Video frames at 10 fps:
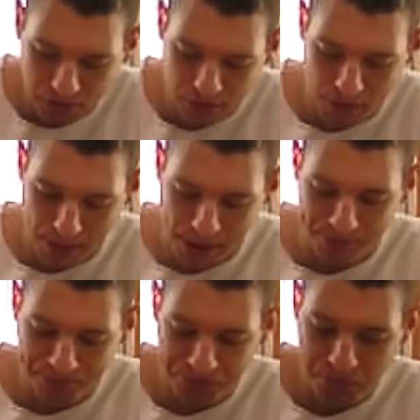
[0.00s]
Not
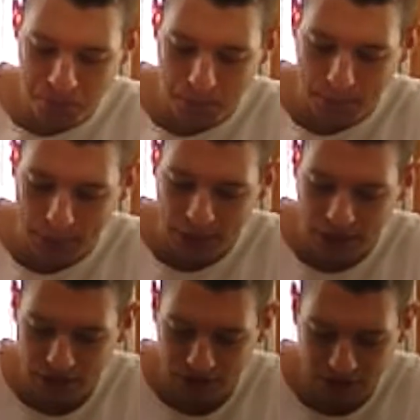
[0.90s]
bad.
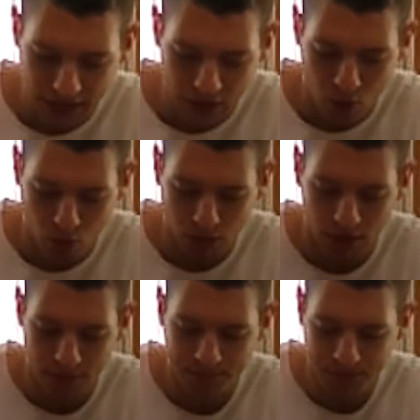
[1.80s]
Doesn't add a whole
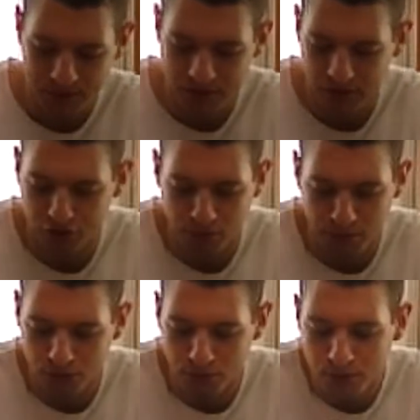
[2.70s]
lot. It's not
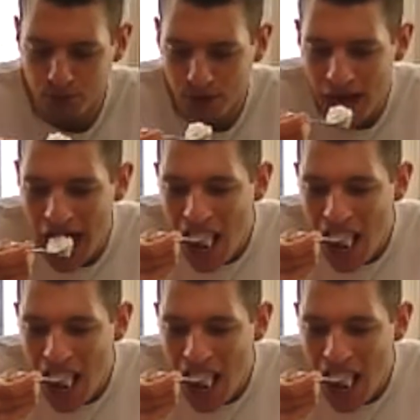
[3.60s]
super sweet.